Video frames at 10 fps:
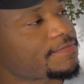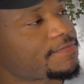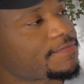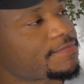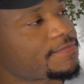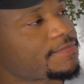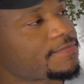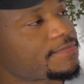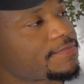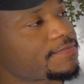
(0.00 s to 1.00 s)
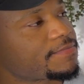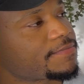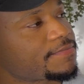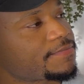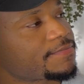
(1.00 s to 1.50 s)

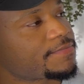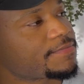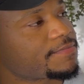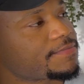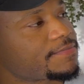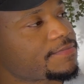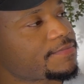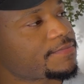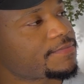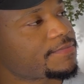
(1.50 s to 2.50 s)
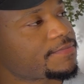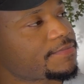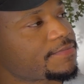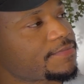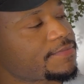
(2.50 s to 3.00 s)

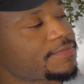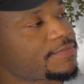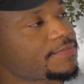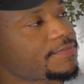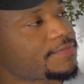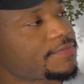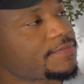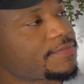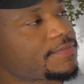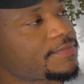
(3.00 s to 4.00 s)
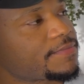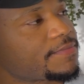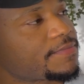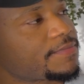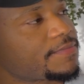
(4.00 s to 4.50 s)

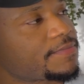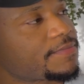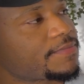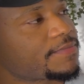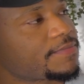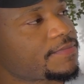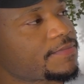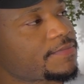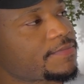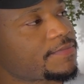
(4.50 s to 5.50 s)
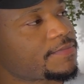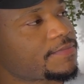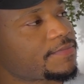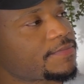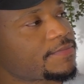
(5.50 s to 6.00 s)
This person isn't speaking.